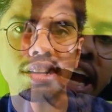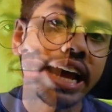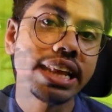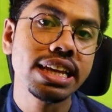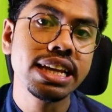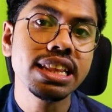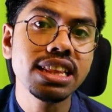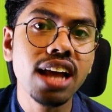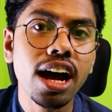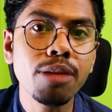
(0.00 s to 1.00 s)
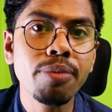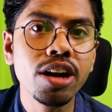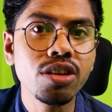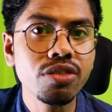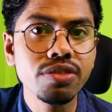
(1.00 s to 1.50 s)
And in third
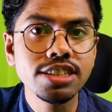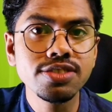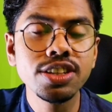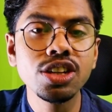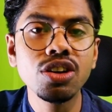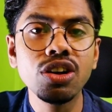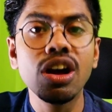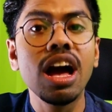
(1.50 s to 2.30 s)
part of this video,